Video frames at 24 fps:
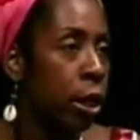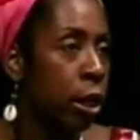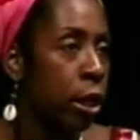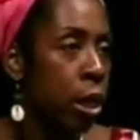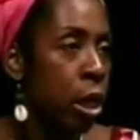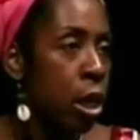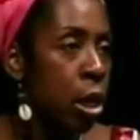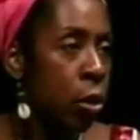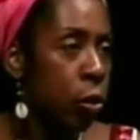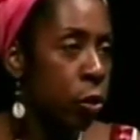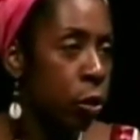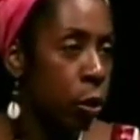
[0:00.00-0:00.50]
in
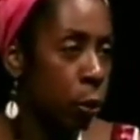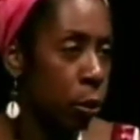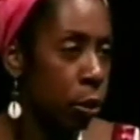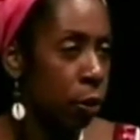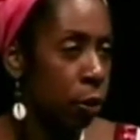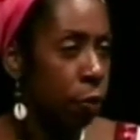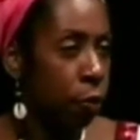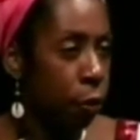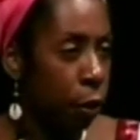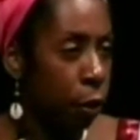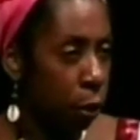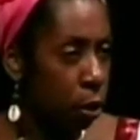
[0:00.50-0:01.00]
it. So
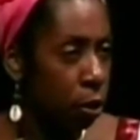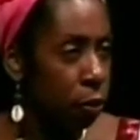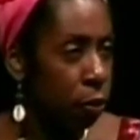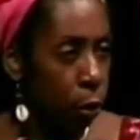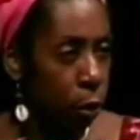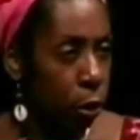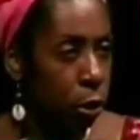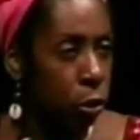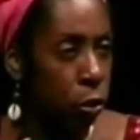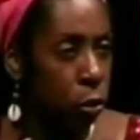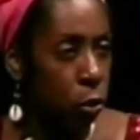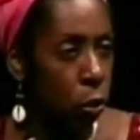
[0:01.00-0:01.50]
it's a very,
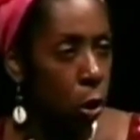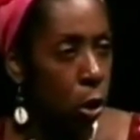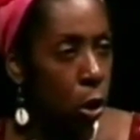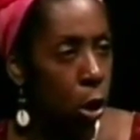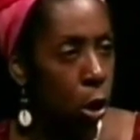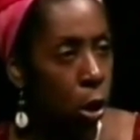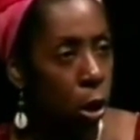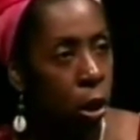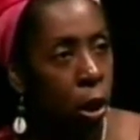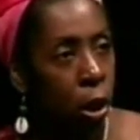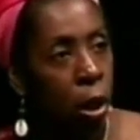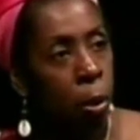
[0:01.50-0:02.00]
very
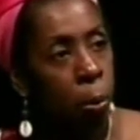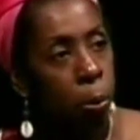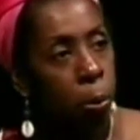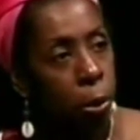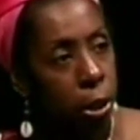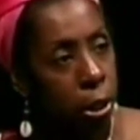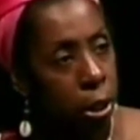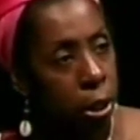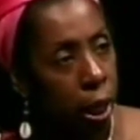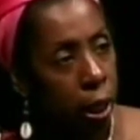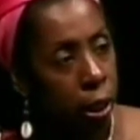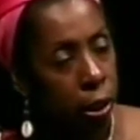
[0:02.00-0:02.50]
strong
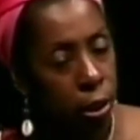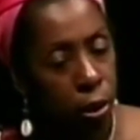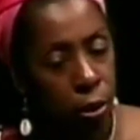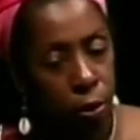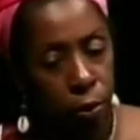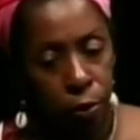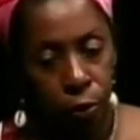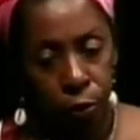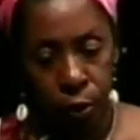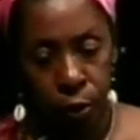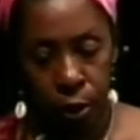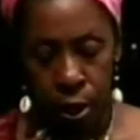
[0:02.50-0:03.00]

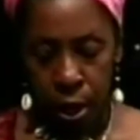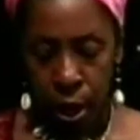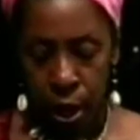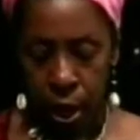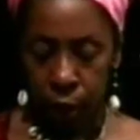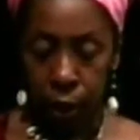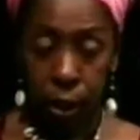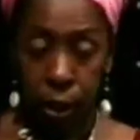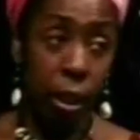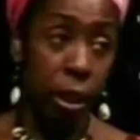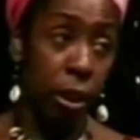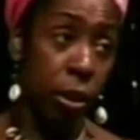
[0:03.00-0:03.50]
protective
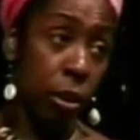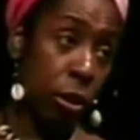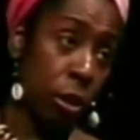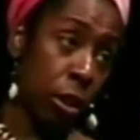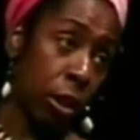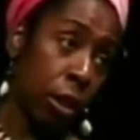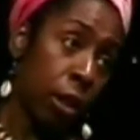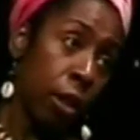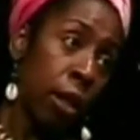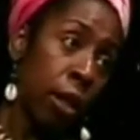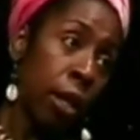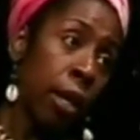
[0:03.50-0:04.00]
and
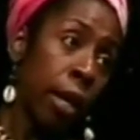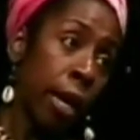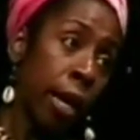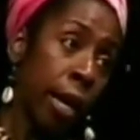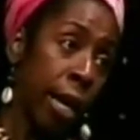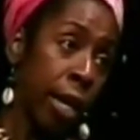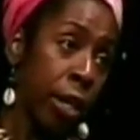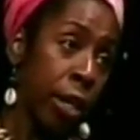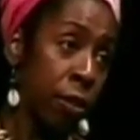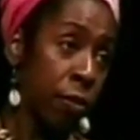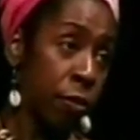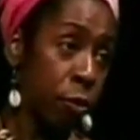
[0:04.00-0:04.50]
cleansing
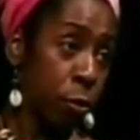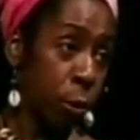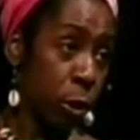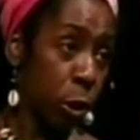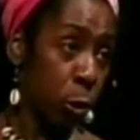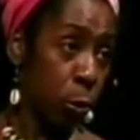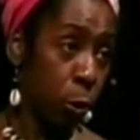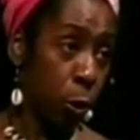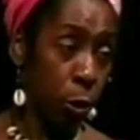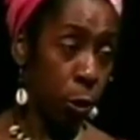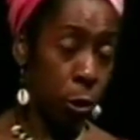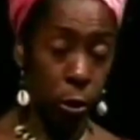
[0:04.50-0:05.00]
agent from a
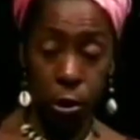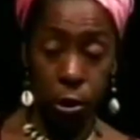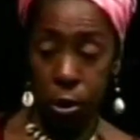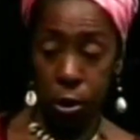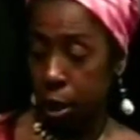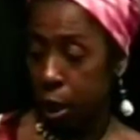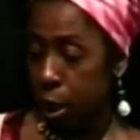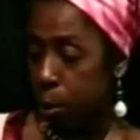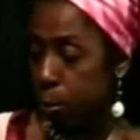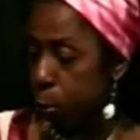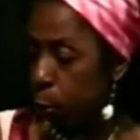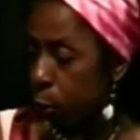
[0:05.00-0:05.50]
spiritual
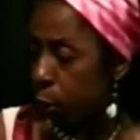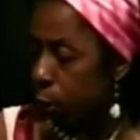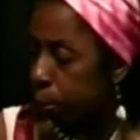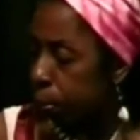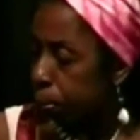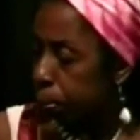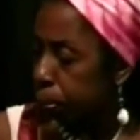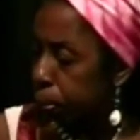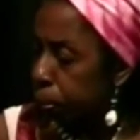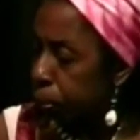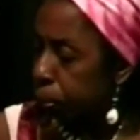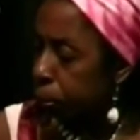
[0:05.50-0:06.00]
standpoint.